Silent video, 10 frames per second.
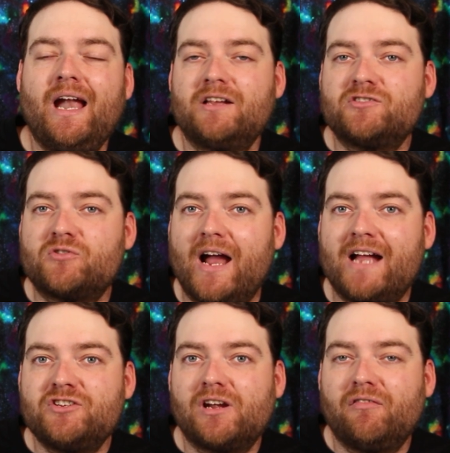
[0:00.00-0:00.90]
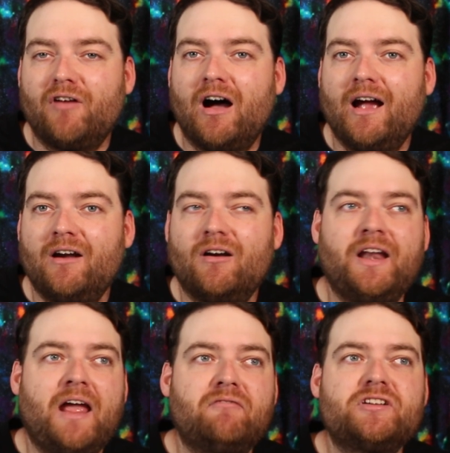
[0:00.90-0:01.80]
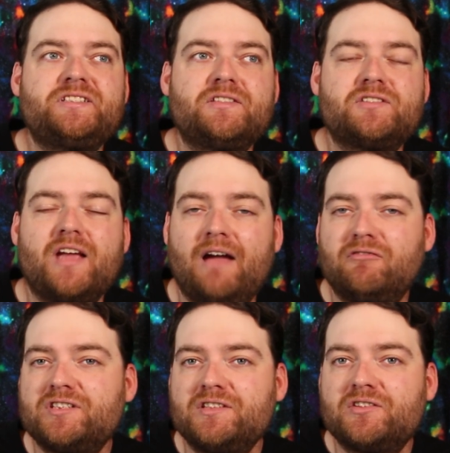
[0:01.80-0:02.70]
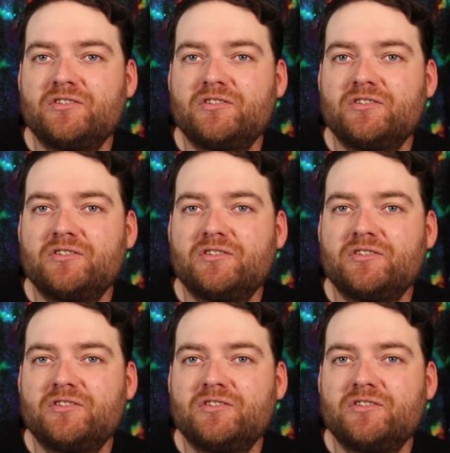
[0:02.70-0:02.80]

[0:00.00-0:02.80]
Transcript: in a tragic fire, and ever since her